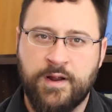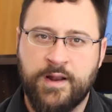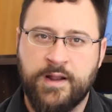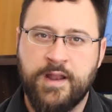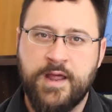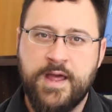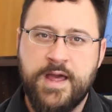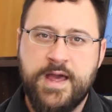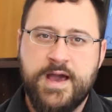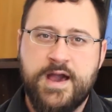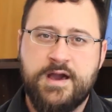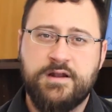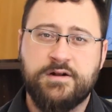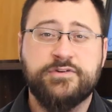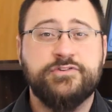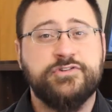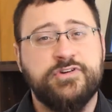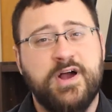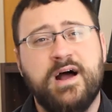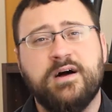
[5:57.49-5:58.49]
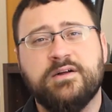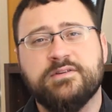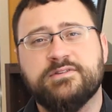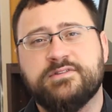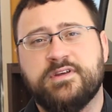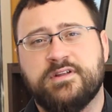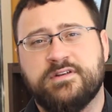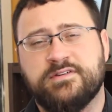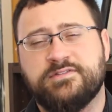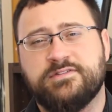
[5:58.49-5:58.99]
and her child's
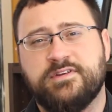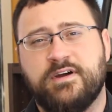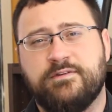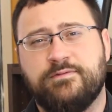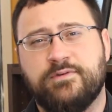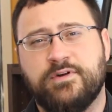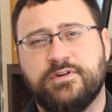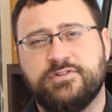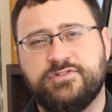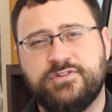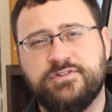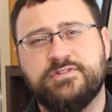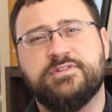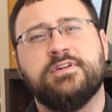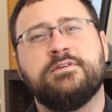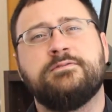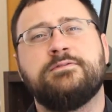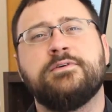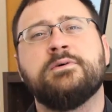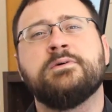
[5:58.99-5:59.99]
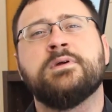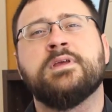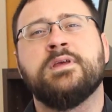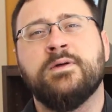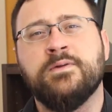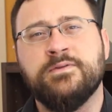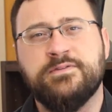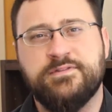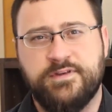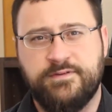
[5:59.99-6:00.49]
going to suffer, and she's going to feel
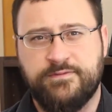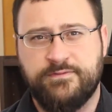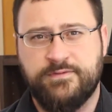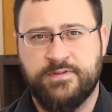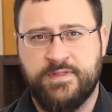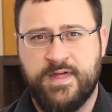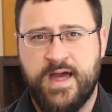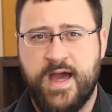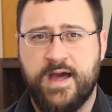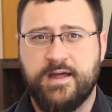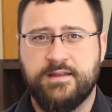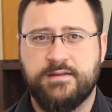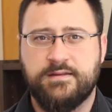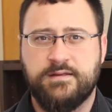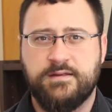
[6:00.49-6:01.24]
guilty for that.